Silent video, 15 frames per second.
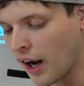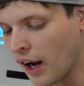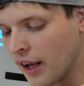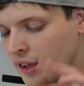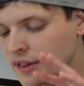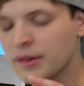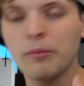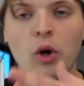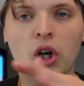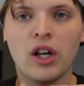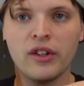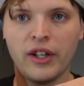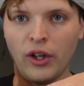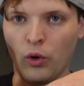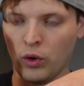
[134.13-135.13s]
it's more
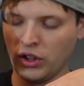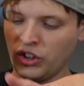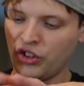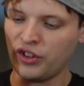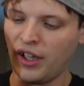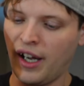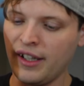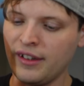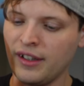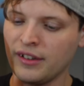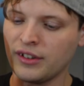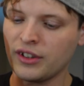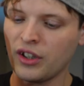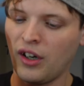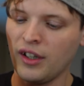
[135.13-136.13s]
on the orange side
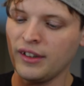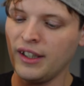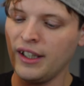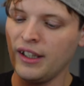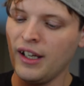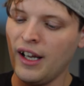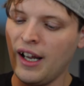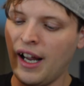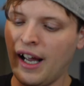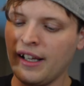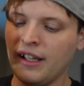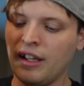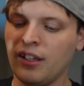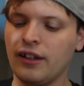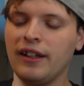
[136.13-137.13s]
than Scarlet, and
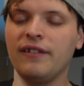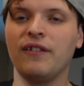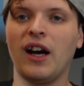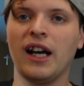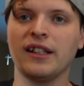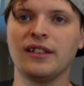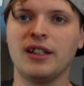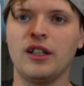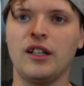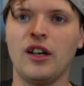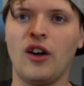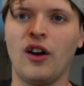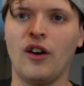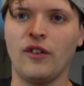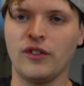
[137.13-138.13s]
then the Violet
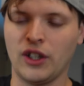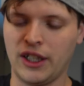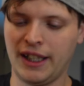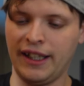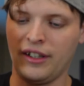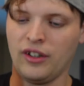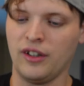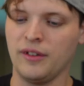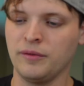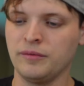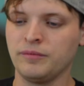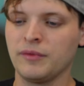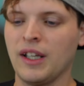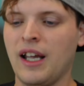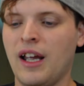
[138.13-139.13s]
over here.
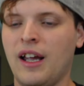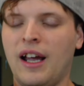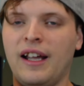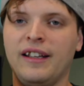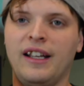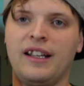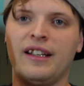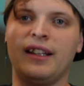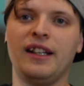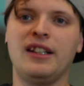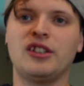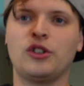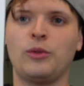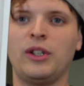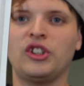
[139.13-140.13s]
And then the
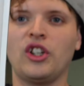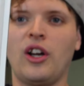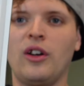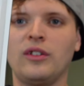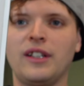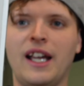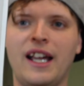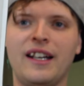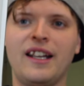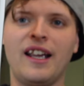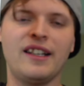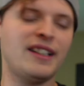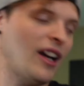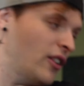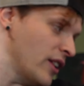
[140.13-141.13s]
Switch
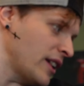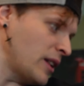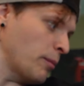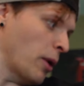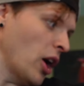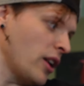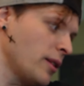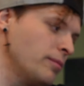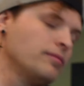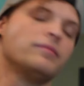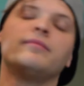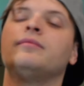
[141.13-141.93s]
OLED down at the bottom.